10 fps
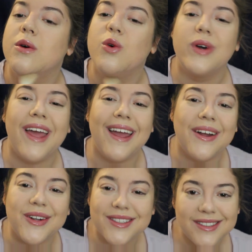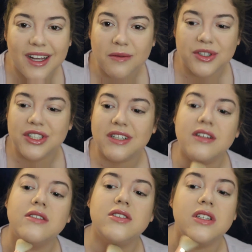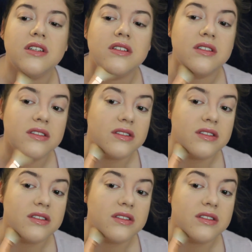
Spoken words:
who cares? Double chin, no chin.